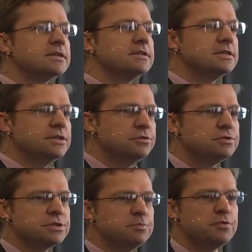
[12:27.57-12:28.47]

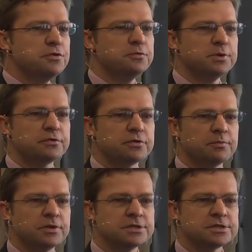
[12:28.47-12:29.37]
continuous improvement
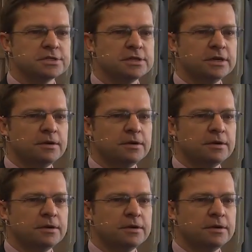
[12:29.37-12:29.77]
from this,